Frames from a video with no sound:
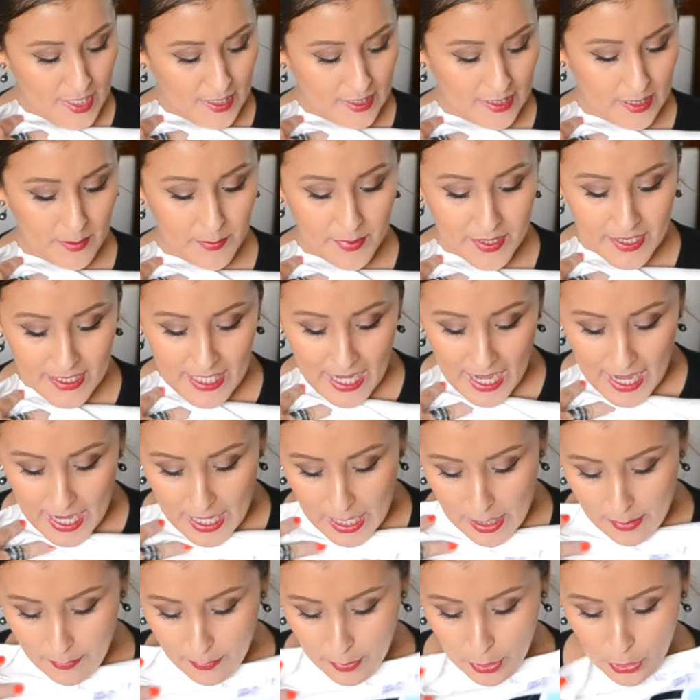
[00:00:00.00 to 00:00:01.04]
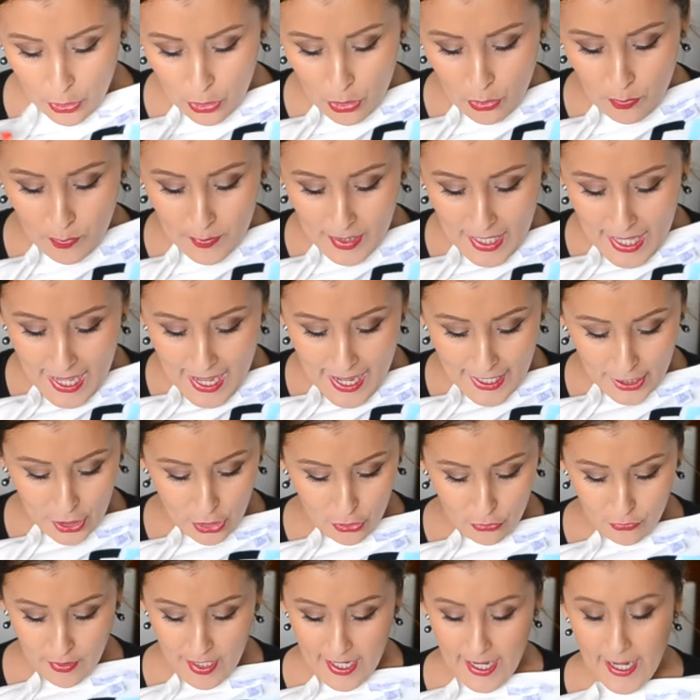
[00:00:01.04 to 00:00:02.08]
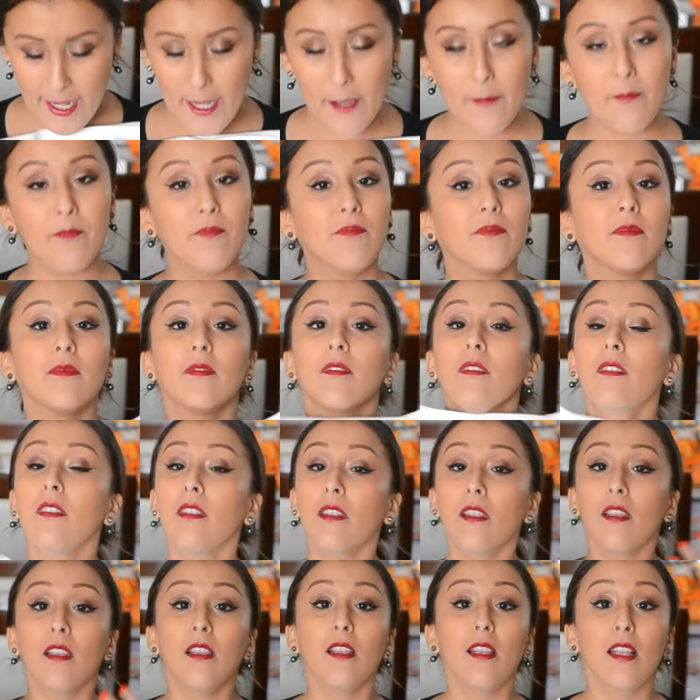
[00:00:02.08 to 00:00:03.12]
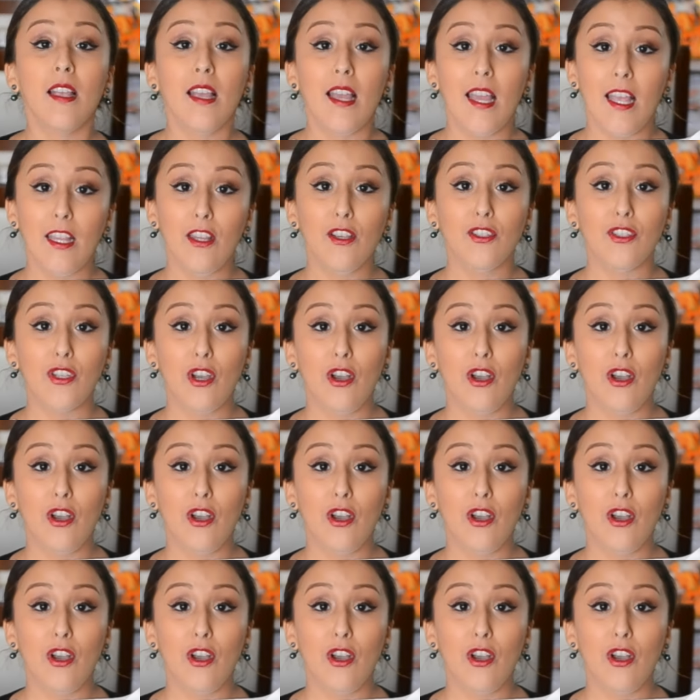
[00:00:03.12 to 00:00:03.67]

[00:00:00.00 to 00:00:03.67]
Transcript: some sky blue, black, gray. It looks